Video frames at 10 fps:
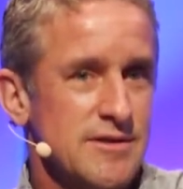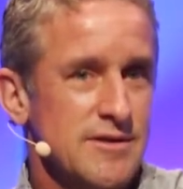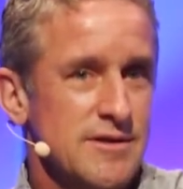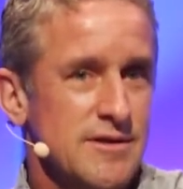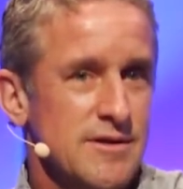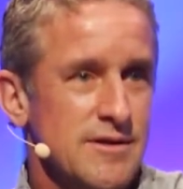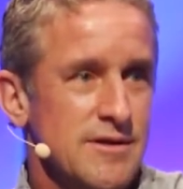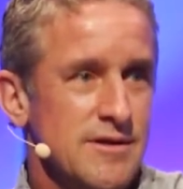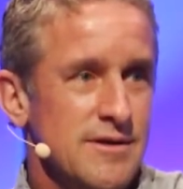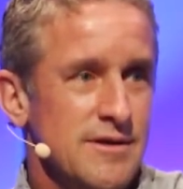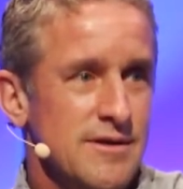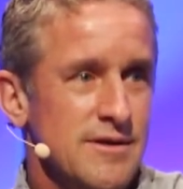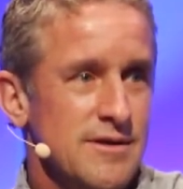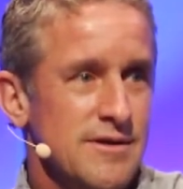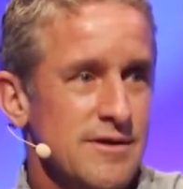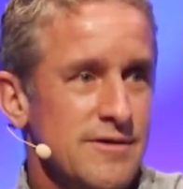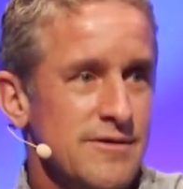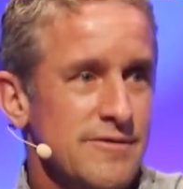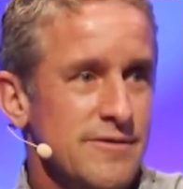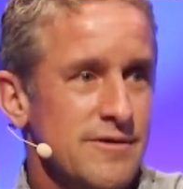
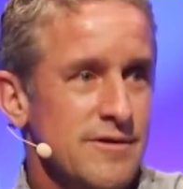[no speech]